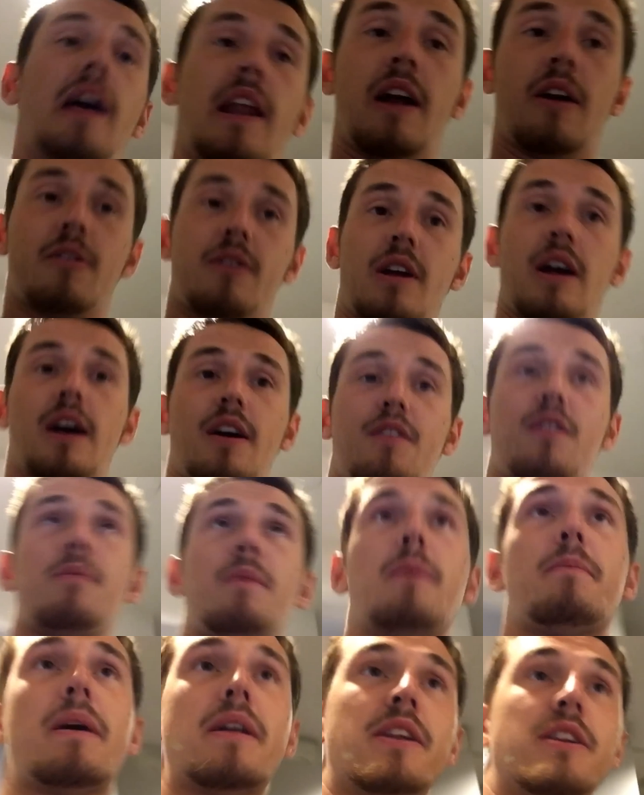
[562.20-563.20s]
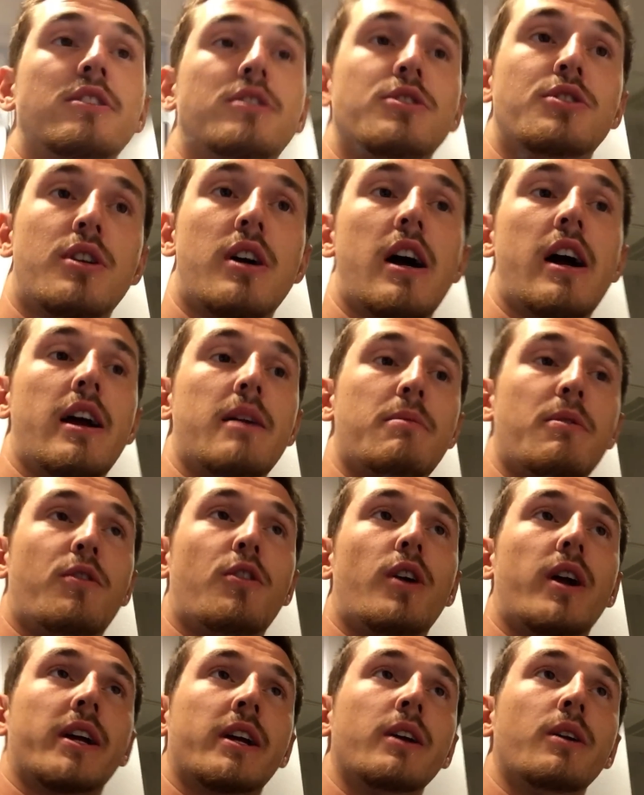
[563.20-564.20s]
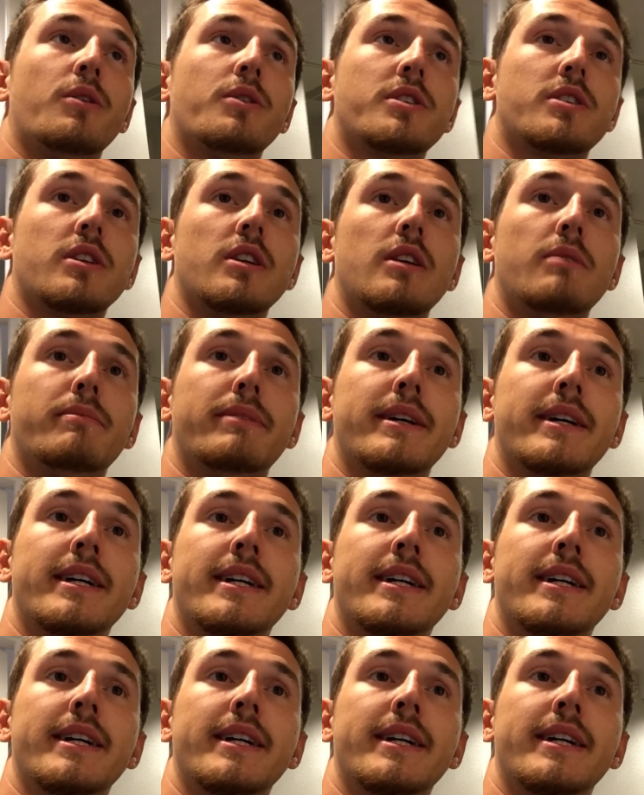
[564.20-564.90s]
an hour and a half for my bedding to dry before I can go to sleep.